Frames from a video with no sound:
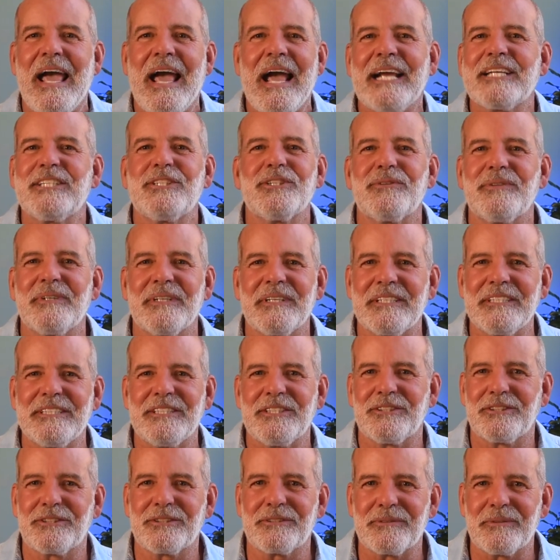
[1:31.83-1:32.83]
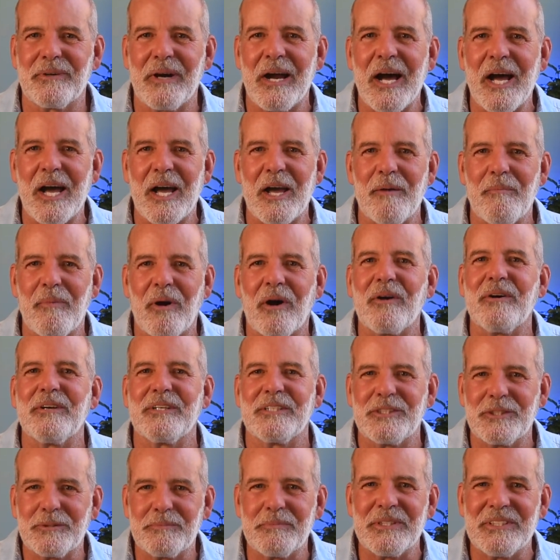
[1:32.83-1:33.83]
accurately describe our
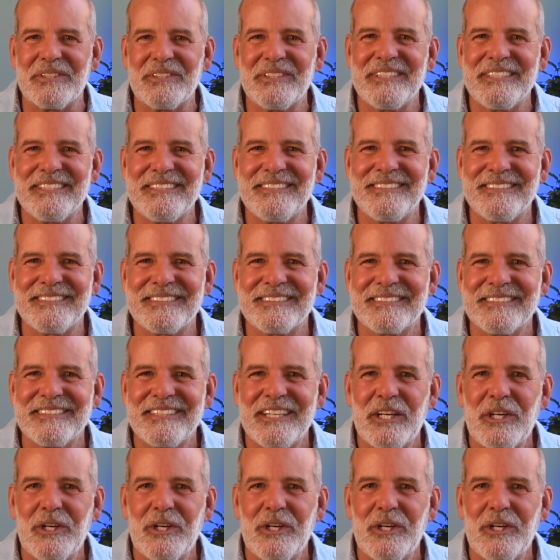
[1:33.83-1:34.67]
experience?